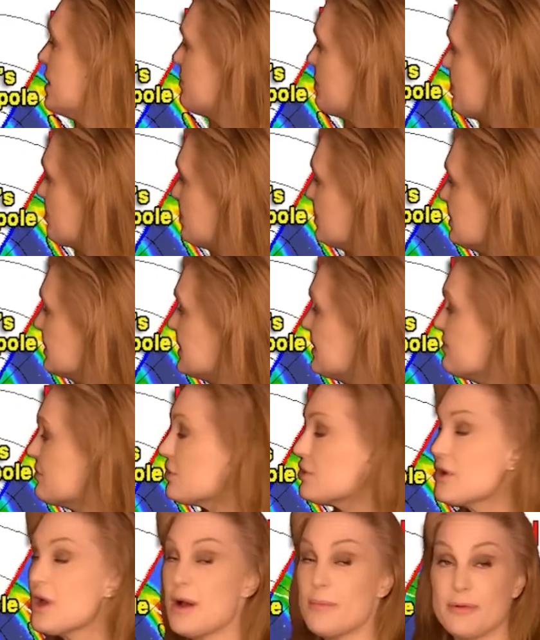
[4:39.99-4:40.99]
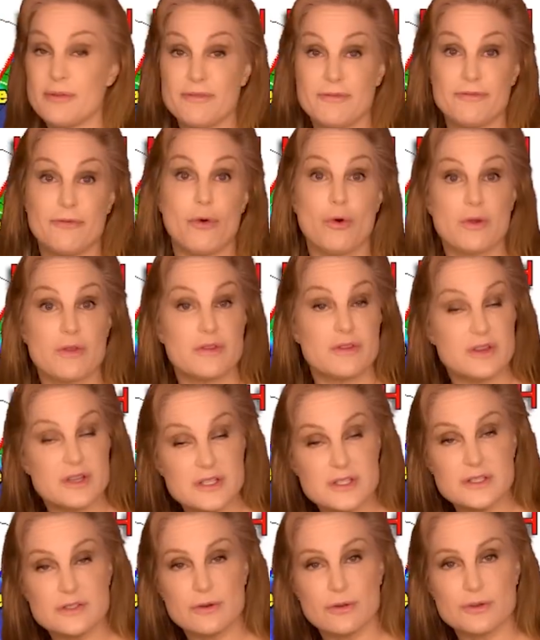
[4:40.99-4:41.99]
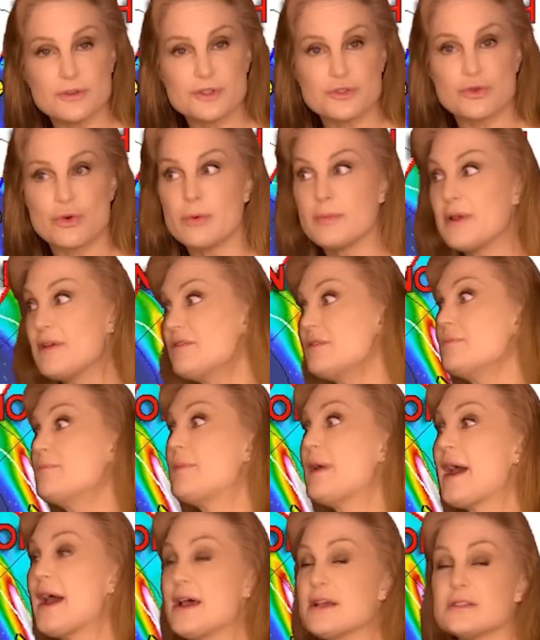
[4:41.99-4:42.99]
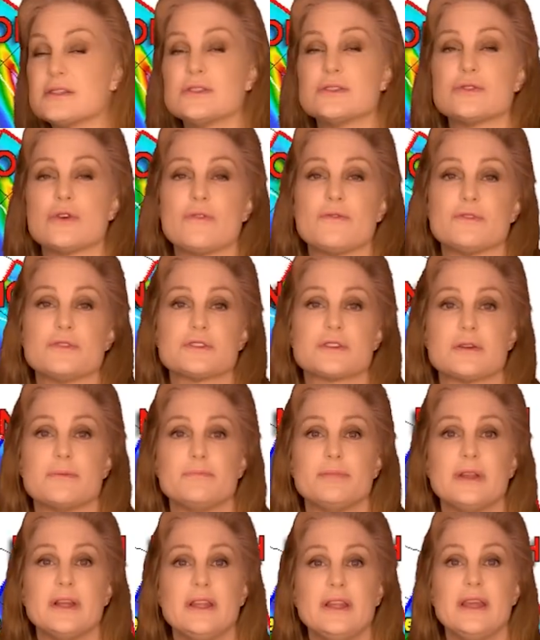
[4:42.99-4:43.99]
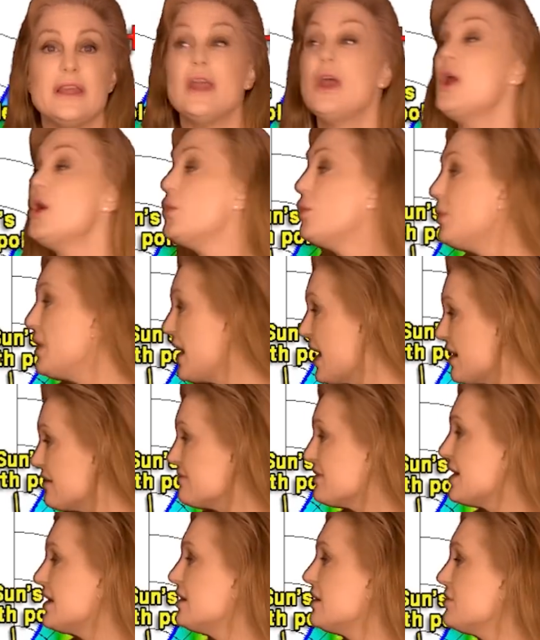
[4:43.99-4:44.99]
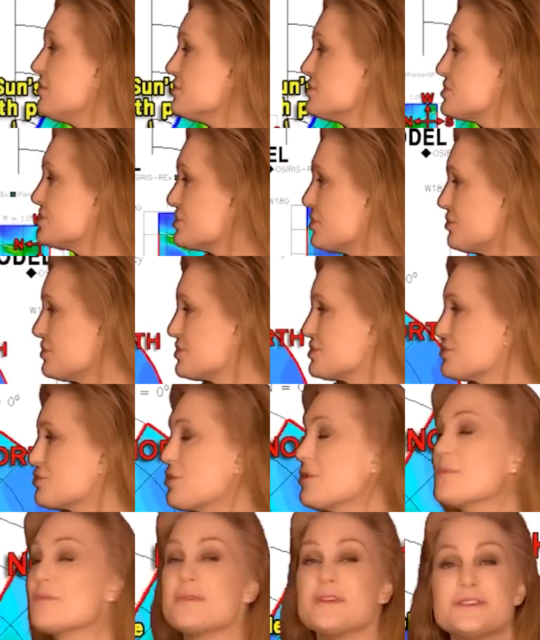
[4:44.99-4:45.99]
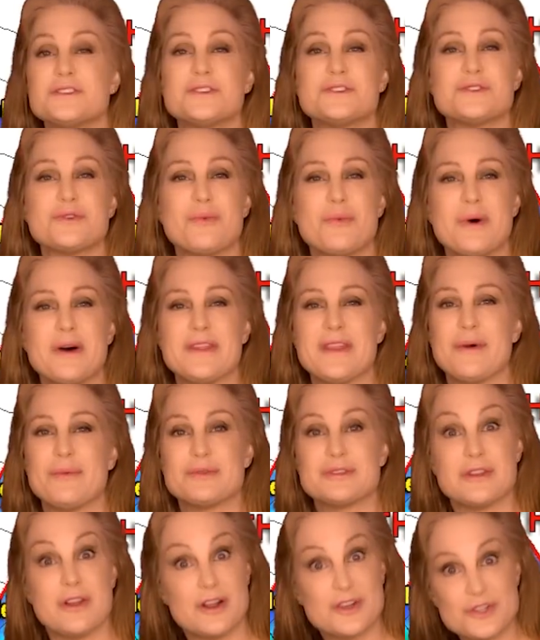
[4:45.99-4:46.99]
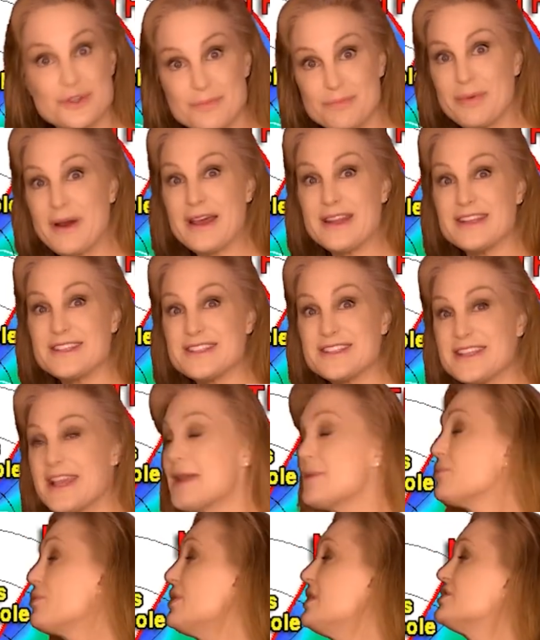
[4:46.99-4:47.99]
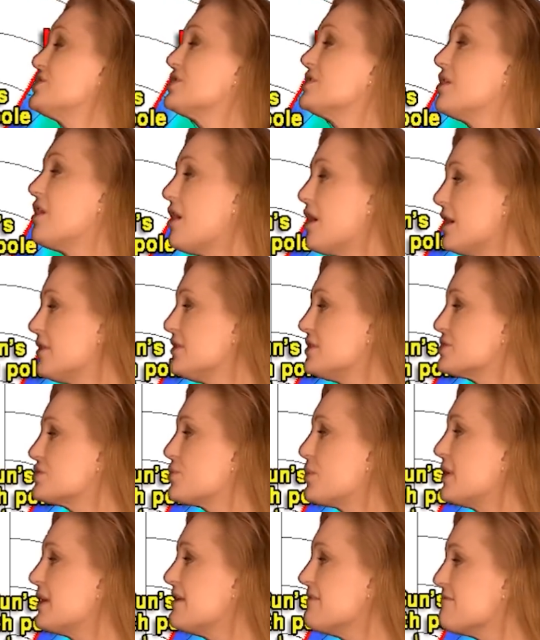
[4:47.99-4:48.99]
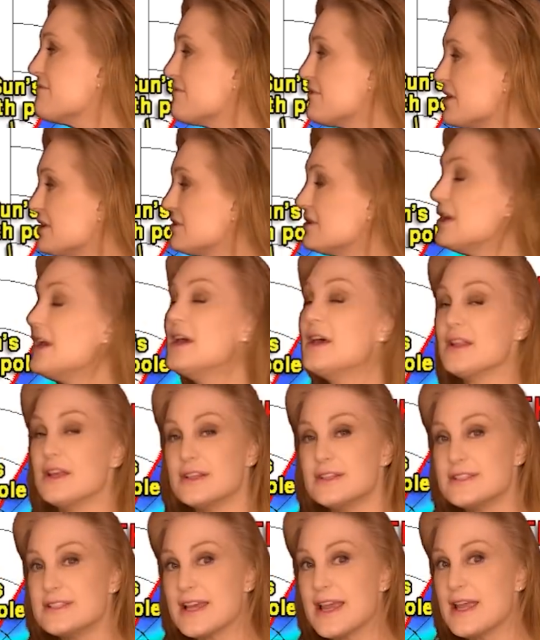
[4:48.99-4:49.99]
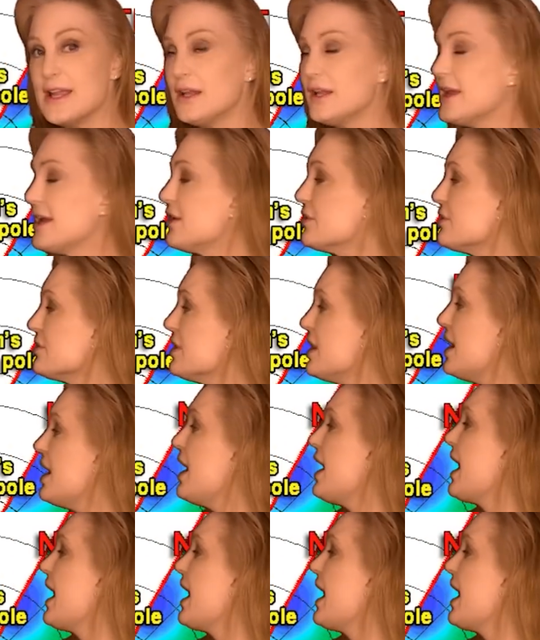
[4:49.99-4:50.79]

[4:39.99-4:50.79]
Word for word: But believe it or not, before this solar storm even passes over us completely, we have that other solar storm. This is the one that was launched by the same region on the 25th, a day later.